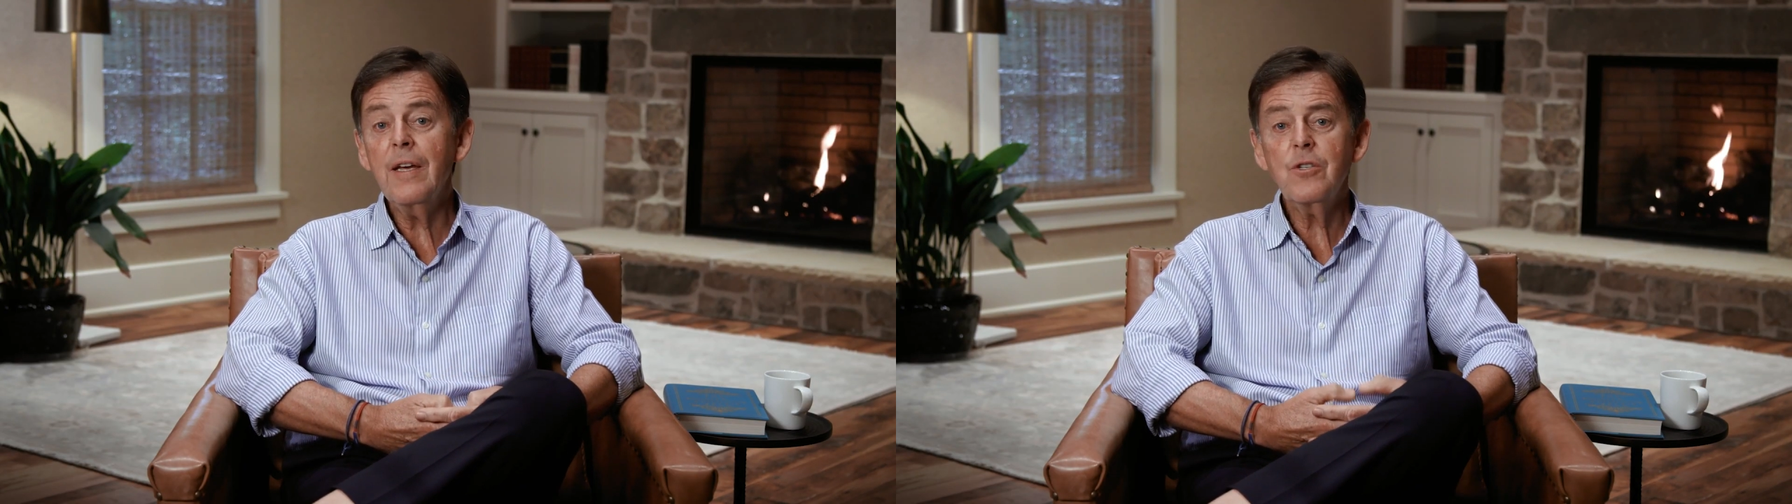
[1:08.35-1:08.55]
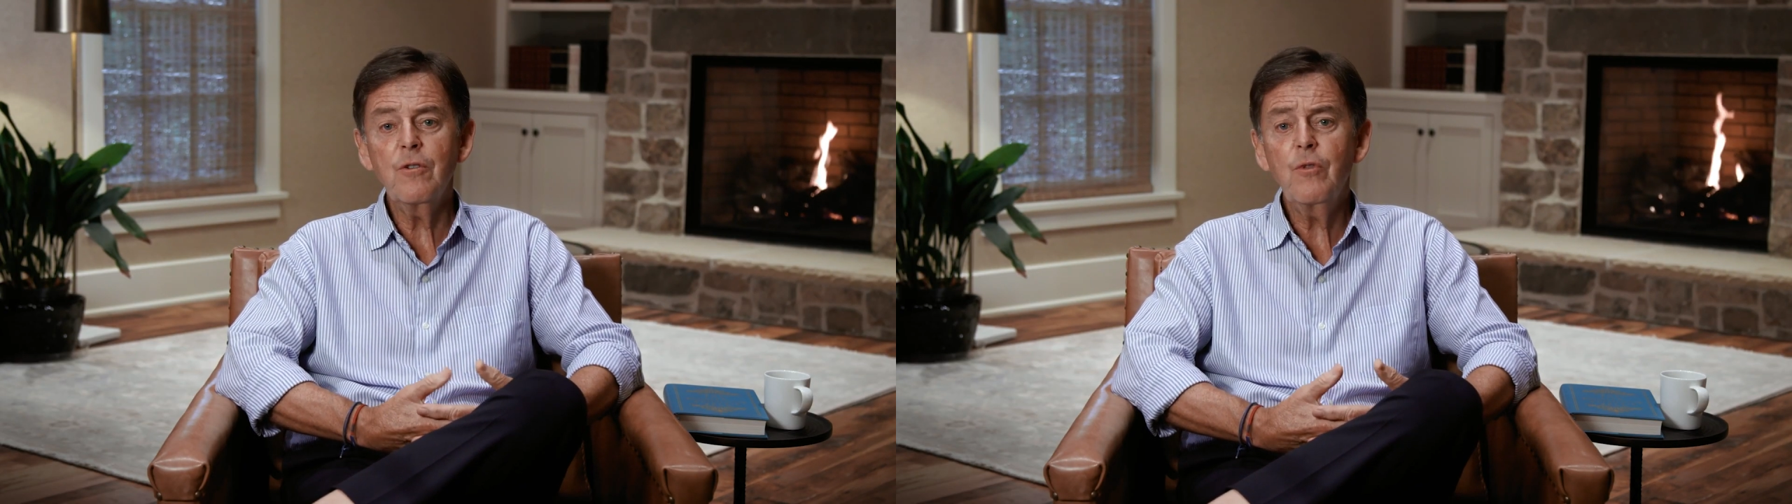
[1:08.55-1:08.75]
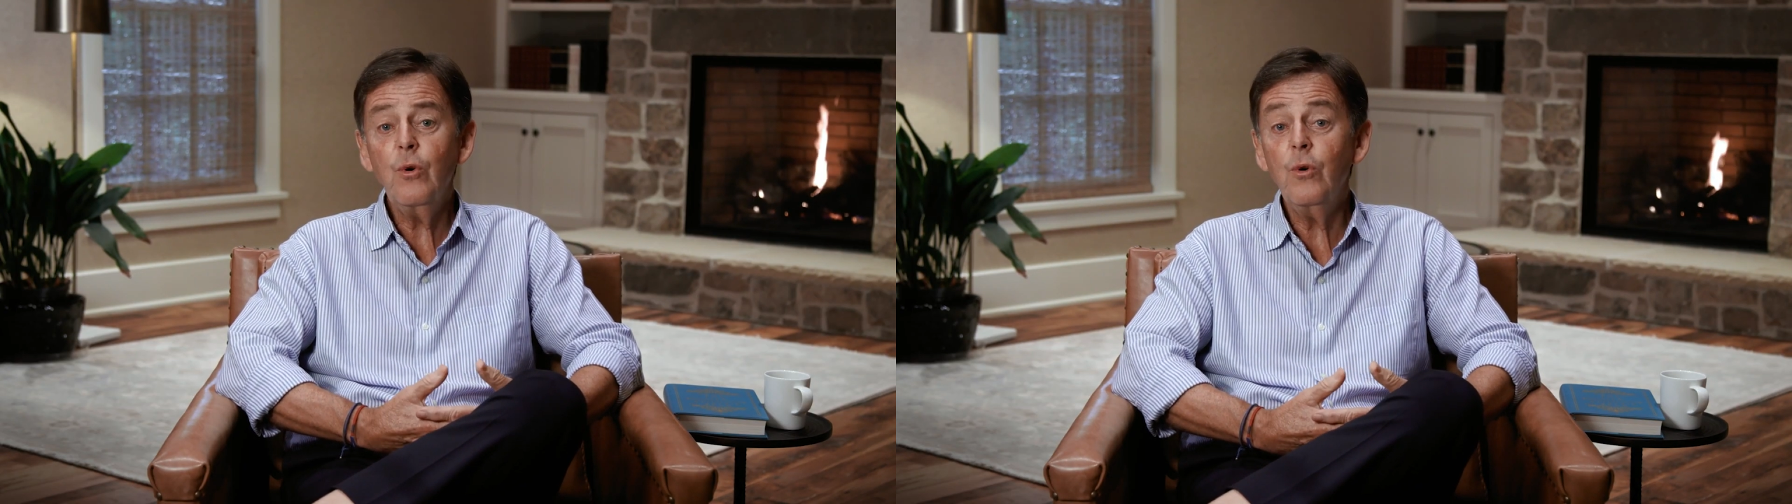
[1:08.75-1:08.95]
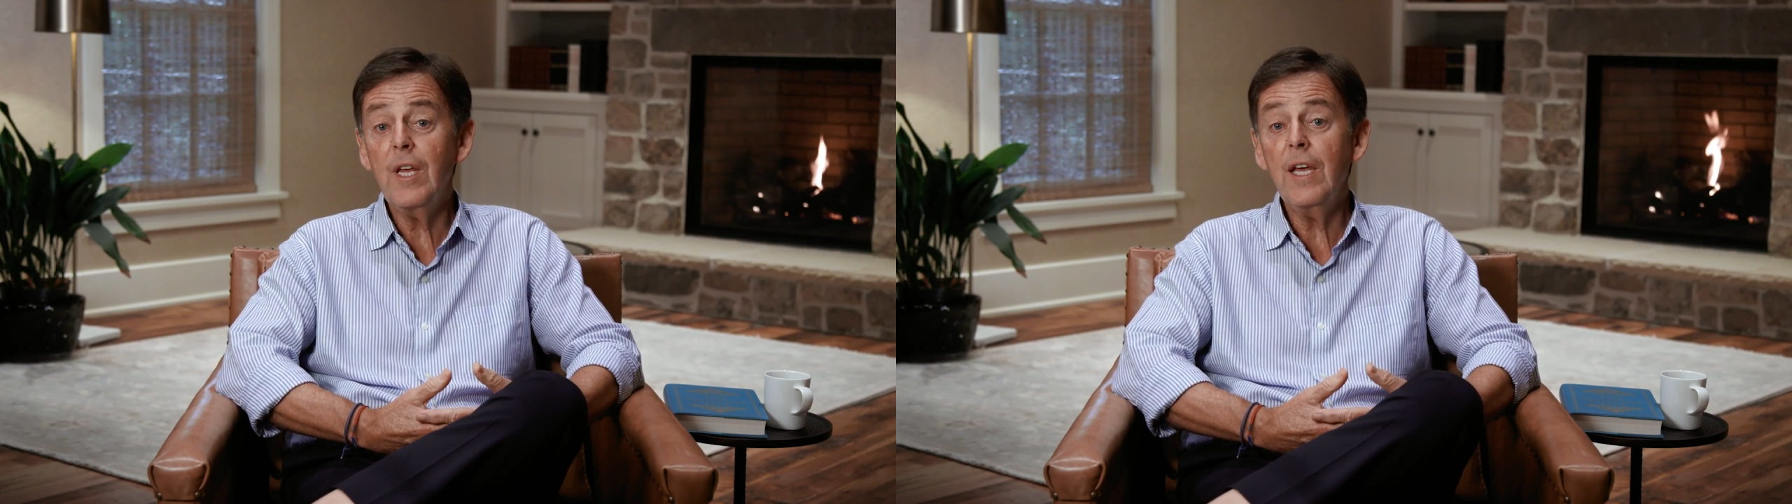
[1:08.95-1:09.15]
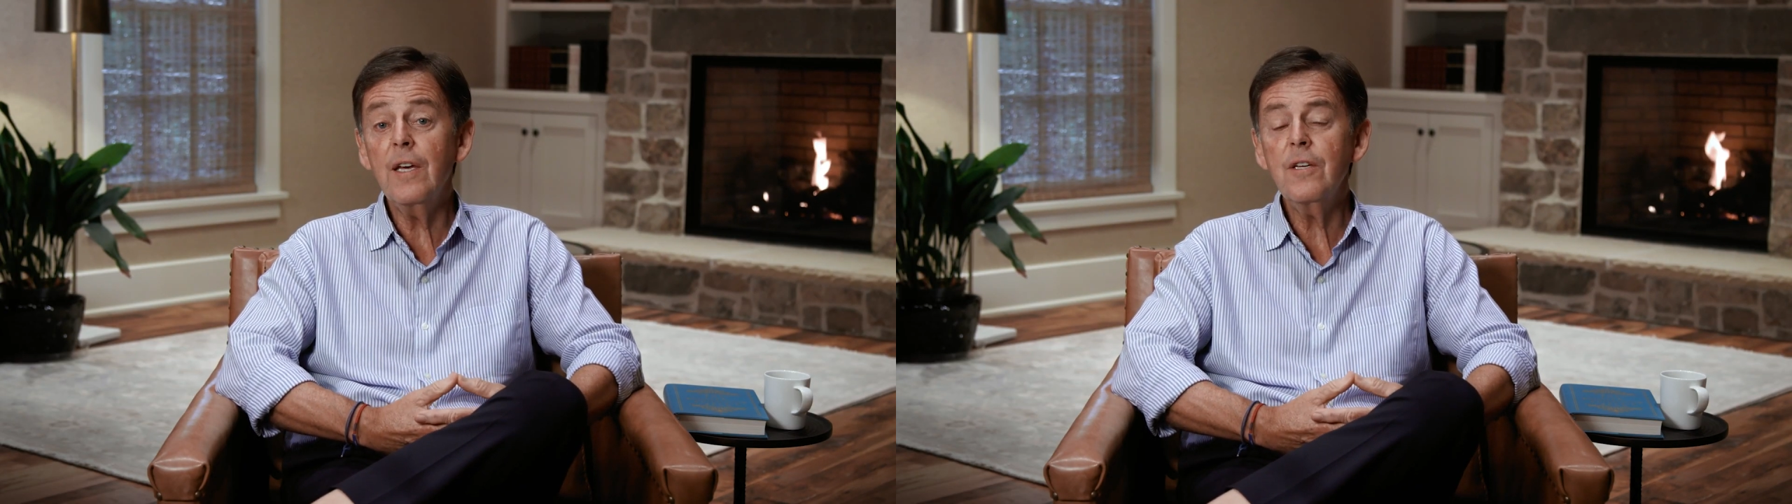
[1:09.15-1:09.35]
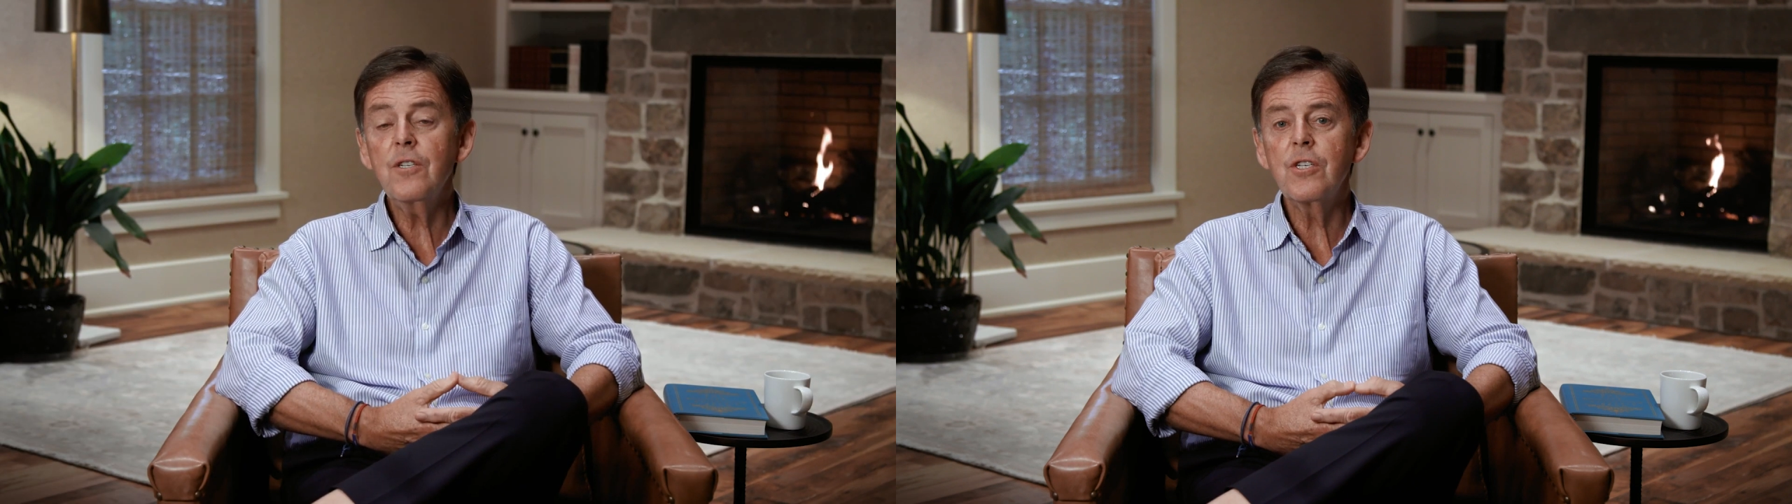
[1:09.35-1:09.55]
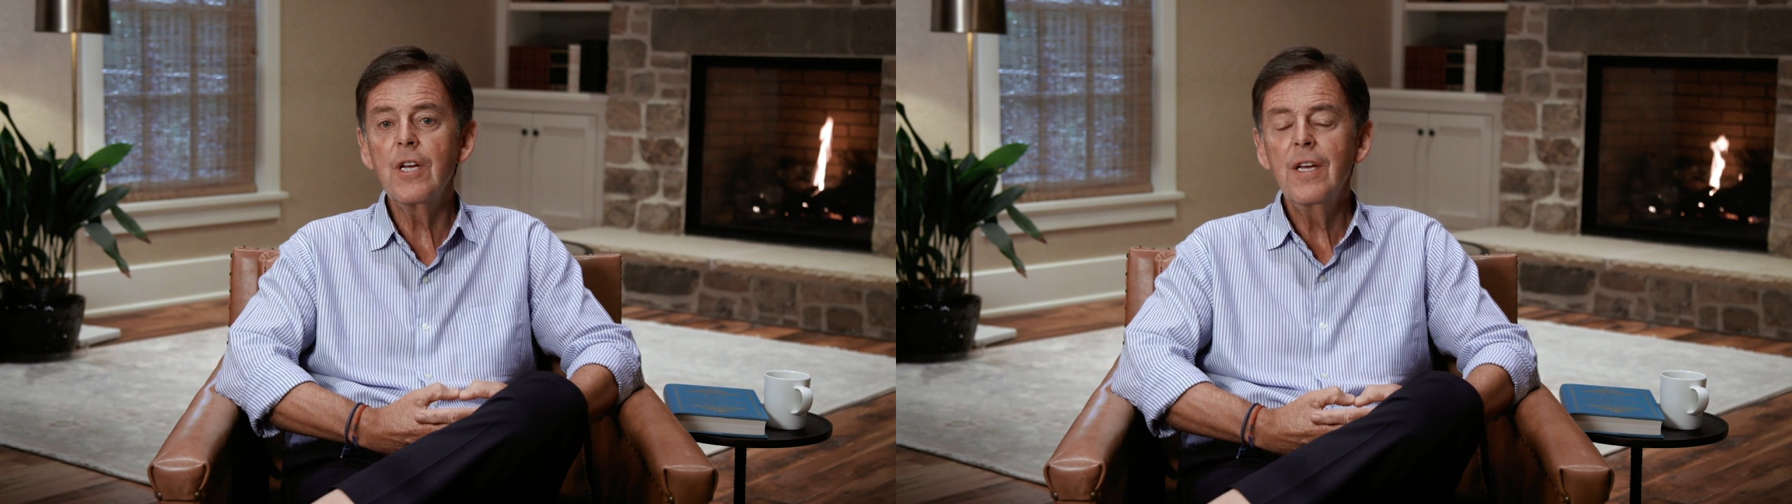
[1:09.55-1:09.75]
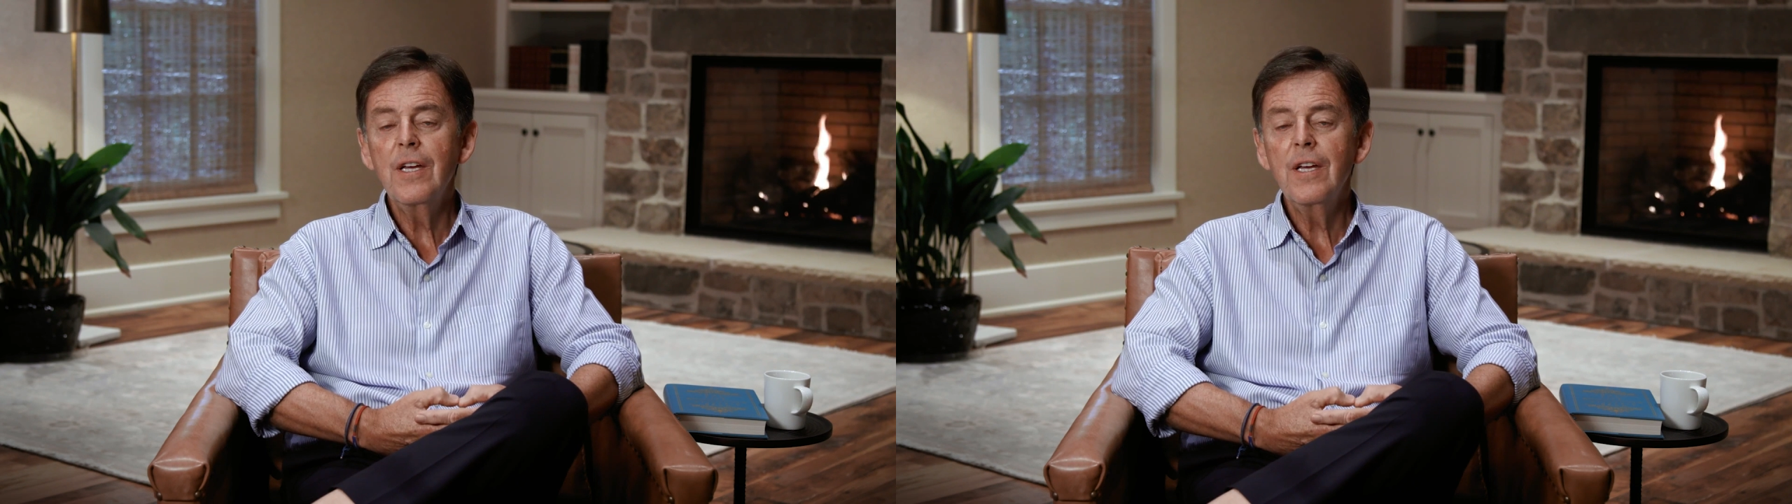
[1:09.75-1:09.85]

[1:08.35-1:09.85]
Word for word: us of who He is